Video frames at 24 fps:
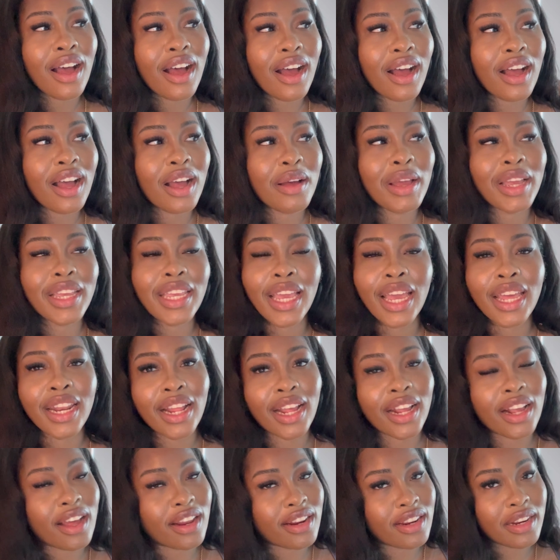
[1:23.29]
Again,
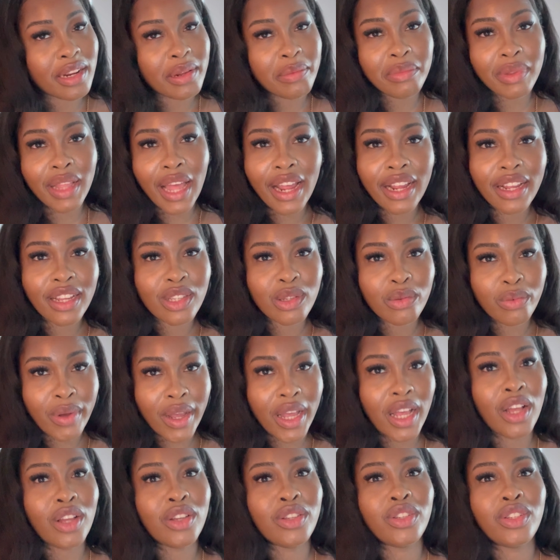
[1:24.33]
I got it in black as
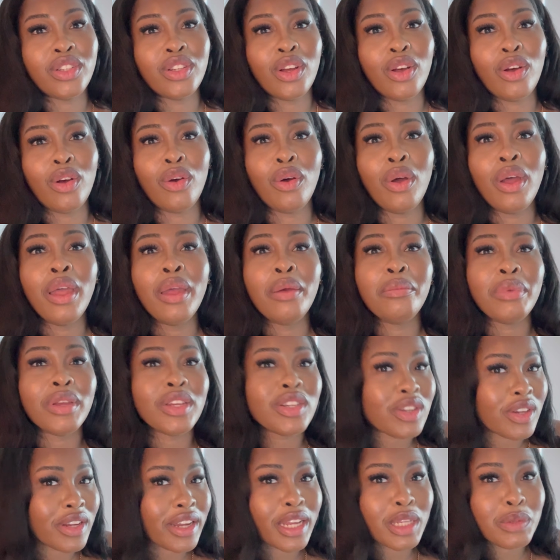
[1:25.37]
well, so make
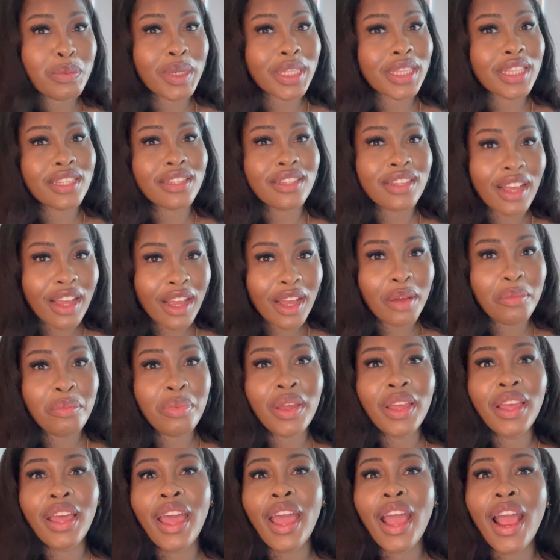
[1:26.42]
sure you guys pick this up.
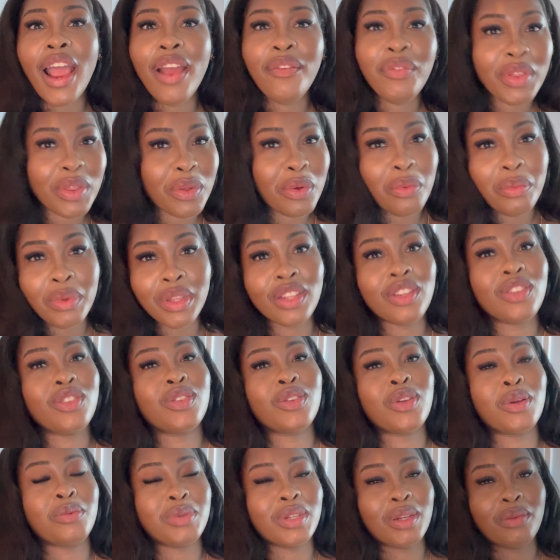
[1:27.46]
Everything will be in the
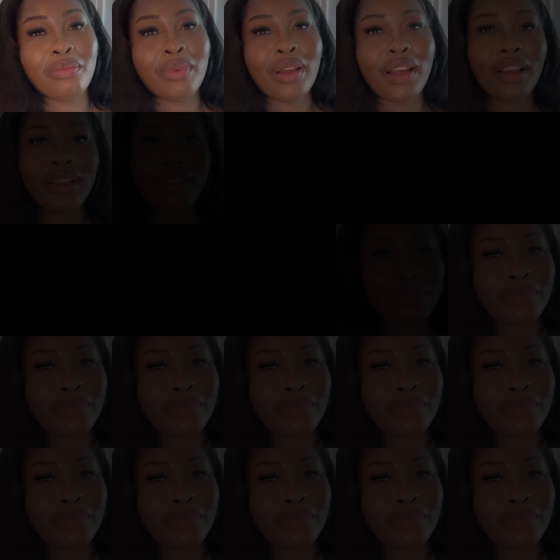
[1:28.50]
description box.